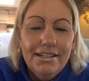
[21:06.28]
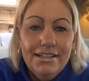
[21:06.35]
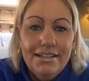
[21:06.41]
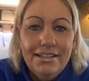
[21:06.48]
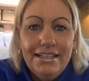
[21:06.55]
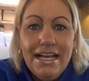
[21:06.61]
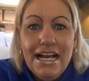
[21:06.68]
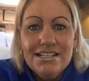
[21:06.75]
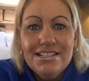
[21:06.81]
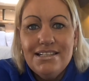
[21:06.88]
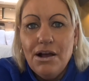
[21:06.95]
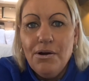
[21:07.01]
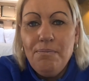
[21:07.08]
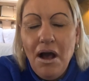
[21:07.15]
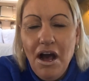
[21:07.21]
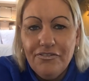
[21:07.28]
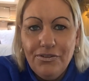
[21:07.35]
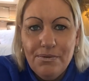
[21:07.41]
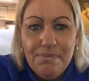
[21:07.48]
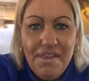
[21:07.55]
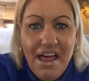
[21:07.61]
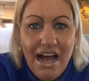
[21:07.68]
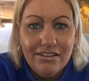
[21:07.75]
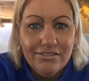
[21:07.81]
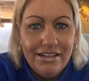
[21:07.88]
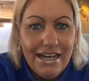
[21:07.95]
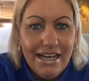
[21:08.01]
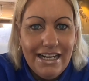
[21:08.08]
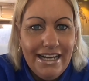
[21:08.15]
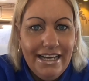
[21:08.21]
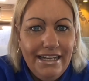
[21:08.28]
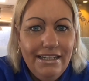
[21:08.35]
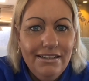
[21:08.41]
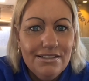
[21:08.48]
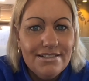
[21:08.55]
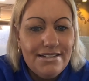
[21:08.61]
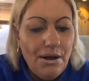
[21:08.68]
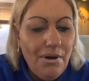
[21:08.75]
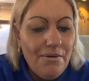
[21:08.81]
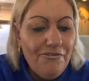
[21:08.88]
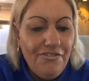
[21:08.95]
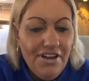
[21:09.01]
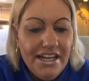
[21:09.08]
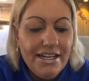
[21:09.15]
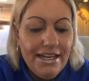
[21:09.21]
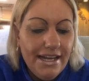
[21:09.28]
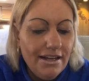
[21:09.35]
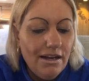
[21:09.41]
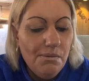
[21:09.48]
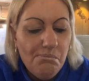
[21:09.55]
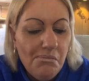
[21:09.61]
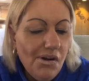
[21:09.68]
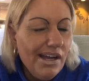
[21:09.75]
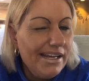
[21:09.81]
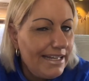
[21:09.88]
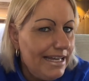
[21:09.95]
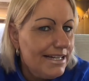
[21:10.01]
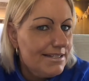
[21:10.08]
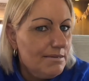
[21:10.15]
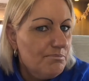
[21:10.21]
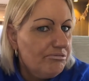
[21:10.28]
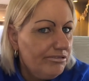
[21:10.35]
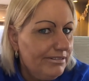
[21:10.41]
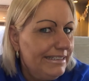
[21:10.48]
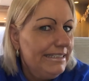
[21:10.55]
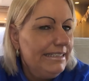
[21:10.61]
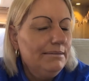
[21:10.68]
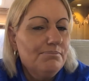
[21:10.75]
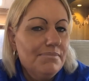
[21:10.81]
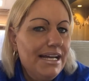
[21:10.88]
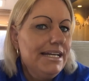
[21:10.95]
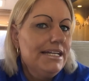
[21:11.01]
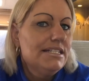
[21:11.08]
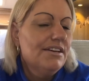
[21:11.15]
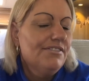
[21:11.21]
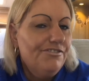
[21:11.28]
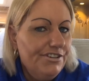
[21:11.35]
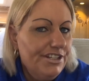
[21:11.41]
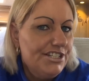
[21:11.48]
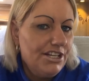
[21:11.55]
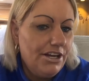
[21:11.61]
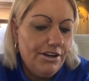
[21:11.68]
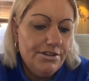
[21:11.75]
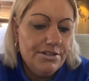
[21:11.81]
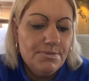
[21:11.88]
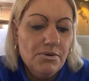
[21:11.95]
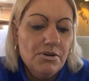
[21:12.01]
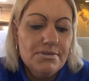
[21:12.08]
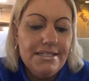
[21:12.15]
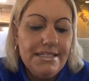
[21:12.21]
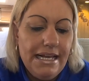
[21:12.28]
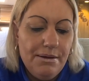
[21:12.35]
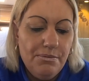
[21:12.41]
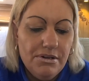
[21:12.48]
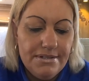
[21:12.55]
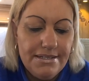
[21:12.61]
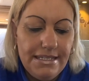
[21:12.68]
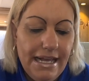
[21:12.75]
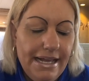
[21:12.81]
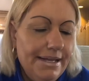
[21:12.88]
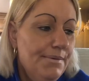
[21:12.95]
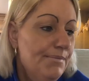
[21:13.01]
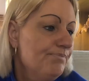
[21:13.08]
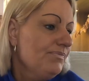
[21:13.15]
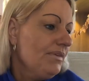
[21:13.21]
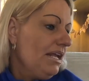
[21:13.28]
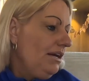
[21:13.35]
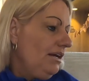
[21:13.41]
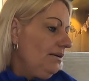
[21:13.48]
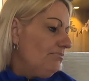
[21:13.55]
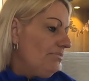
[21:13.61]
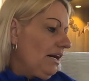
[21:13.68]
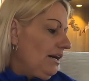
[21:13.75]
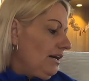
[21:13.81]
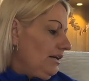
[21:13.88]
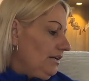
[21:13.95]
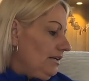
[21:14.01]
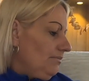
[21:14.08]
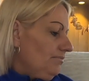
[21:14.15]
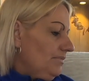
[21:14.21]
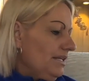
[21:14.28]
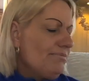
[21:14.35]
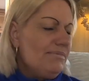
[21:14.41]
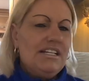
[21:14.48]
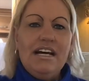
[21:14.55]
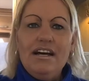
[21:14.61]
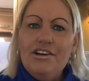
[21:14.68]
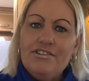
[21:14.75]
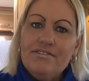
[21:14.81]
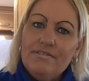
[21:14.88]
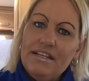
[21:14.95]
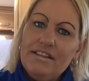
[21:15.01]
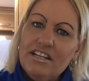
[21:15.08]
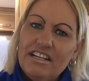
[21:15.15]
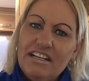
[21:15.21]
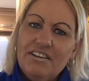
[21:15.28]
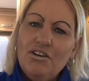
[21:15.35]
yeah, so apart from that really, so I'm thinking I might get some pre-made videos. We'll see. But let me know in the